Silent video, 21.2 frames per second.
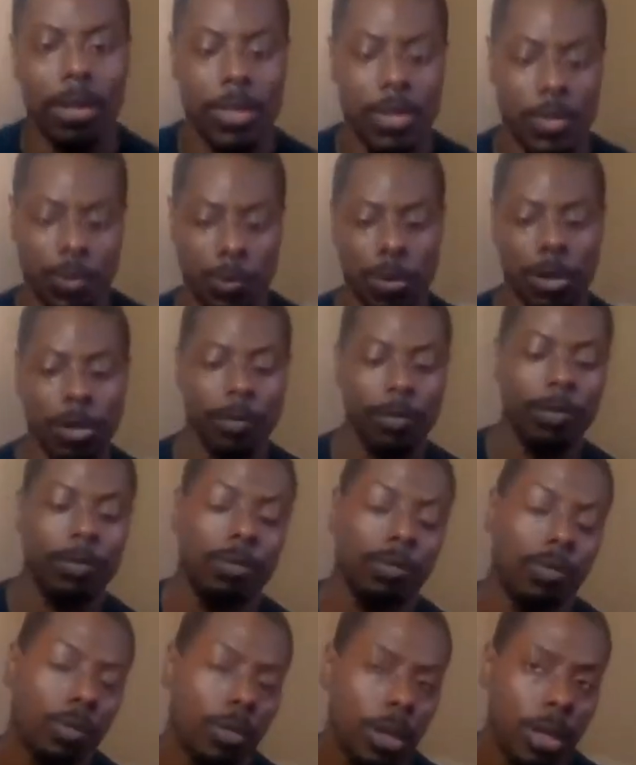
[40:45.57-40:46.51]
now it's
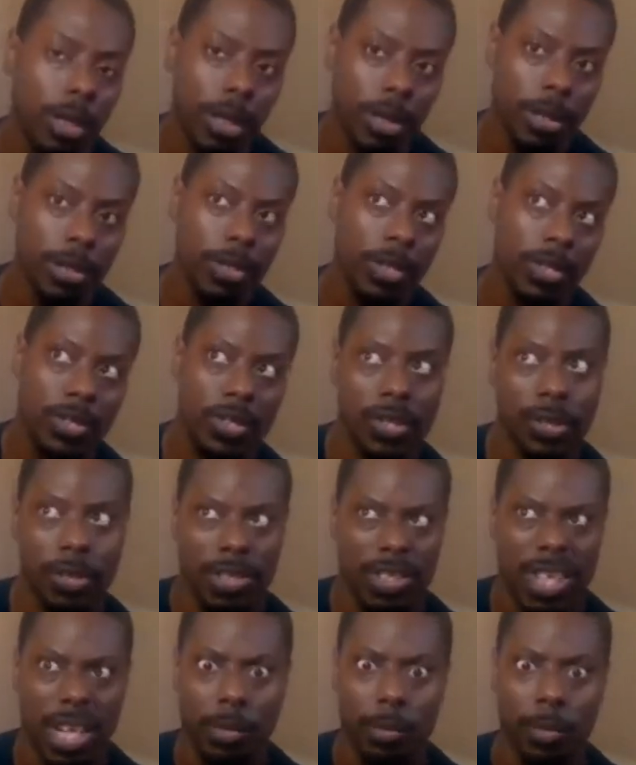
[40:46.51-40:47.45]

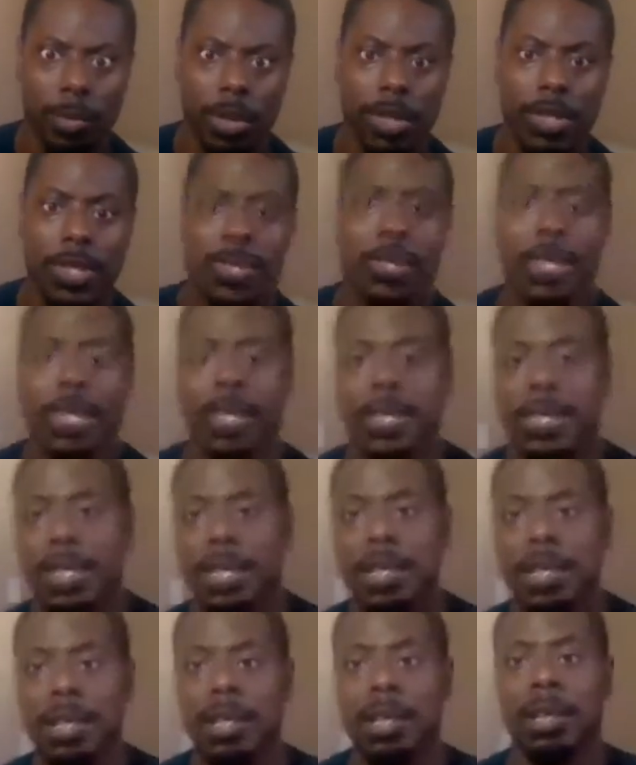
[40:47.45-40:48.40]
it's like
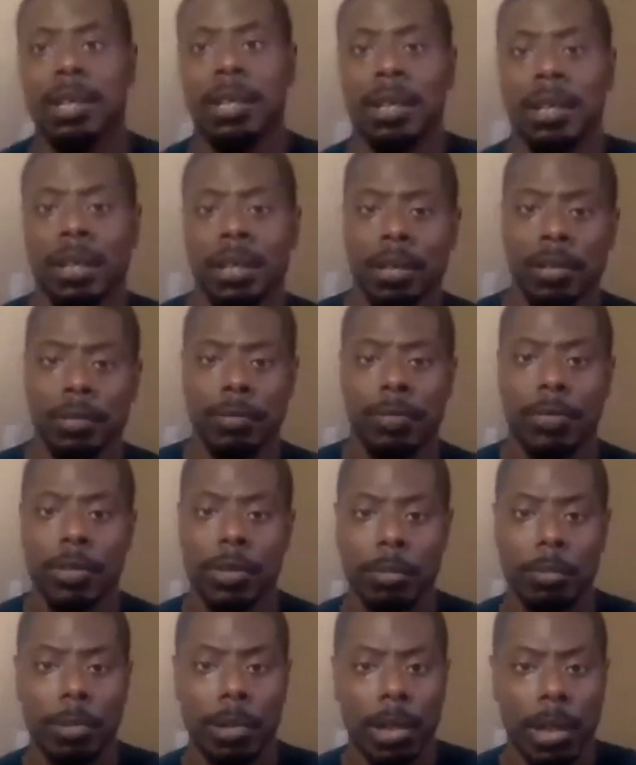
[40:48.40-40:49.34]
160
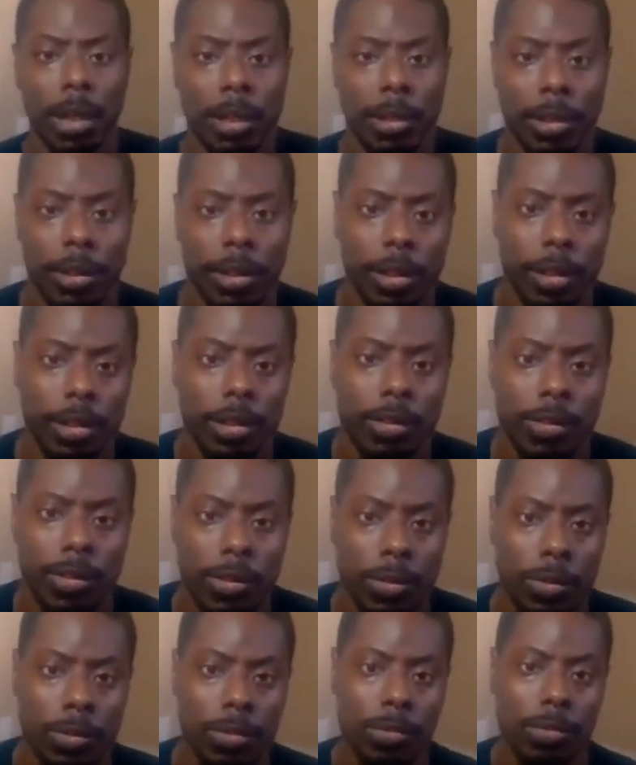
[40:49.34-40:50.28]
for the month.
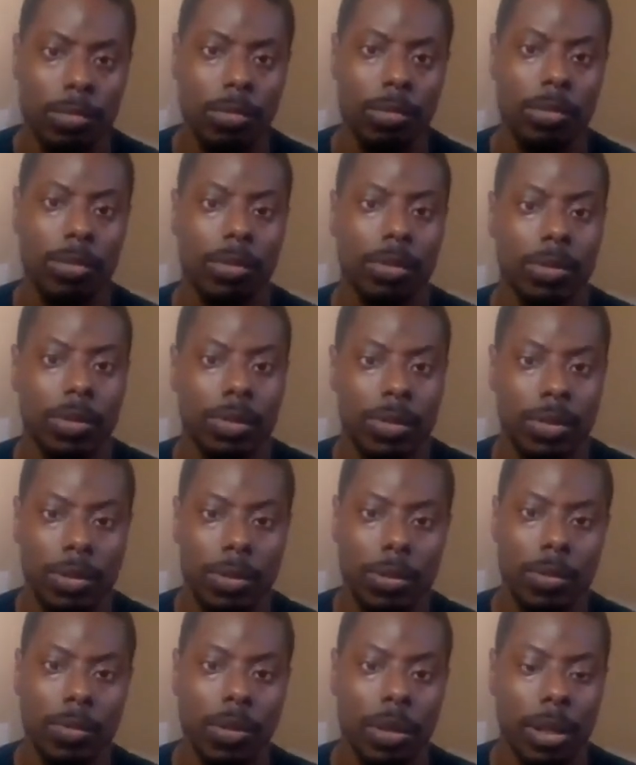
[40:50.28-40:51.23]
And
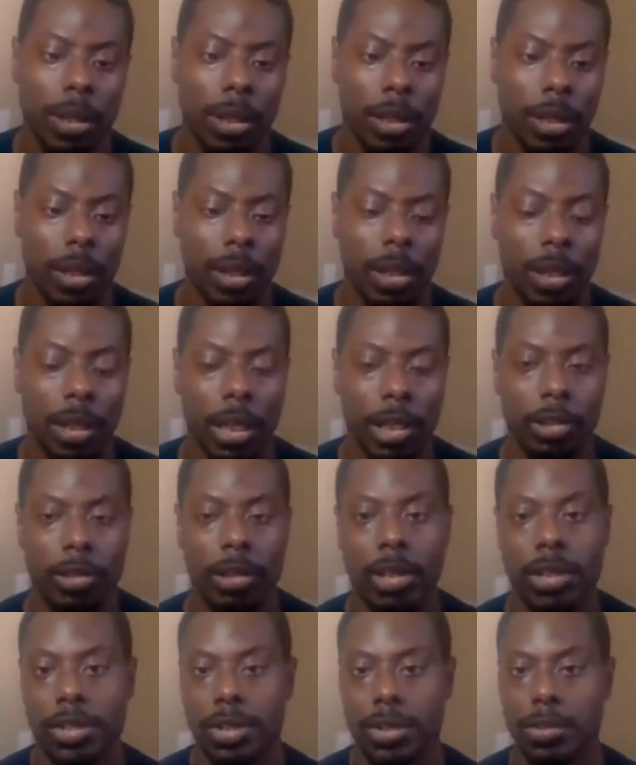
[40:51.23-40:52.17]

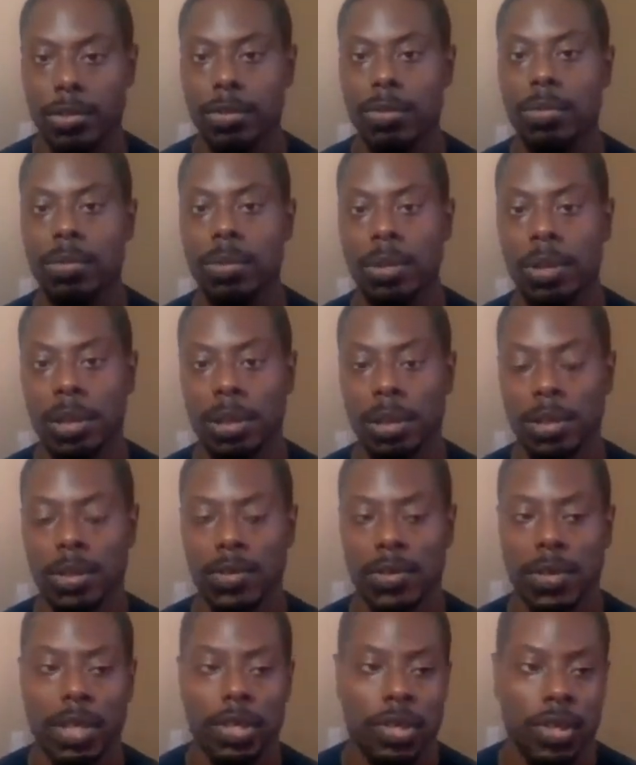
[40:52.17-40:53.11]
you get 2
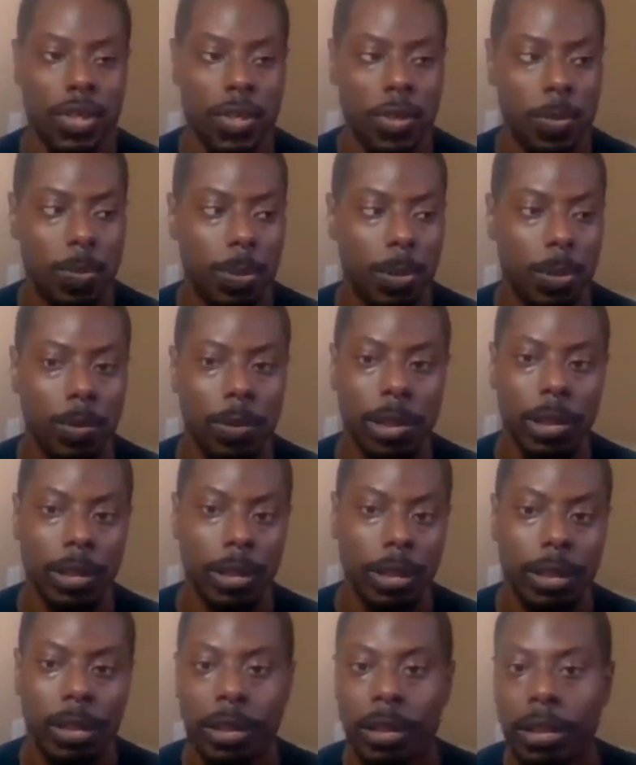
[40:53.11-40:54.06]
sessions per
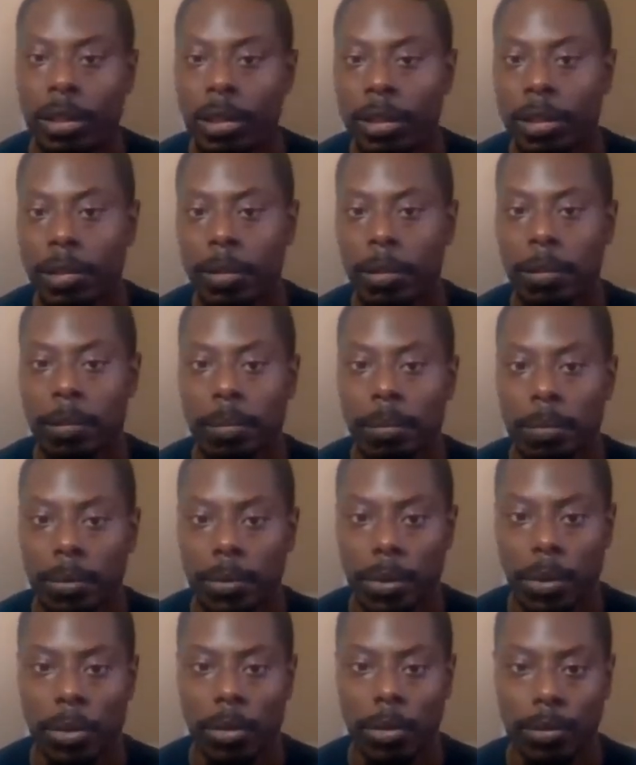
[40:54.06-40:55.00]
week.
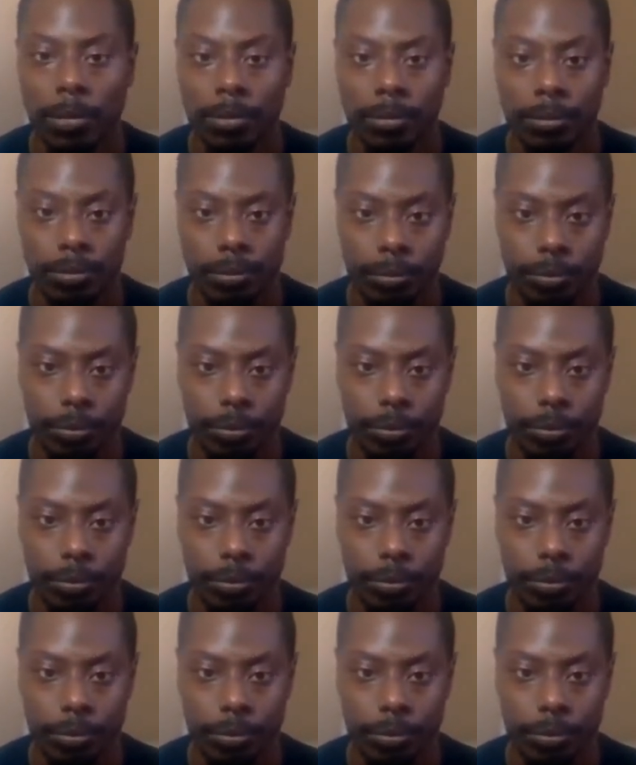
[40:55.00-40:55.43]
So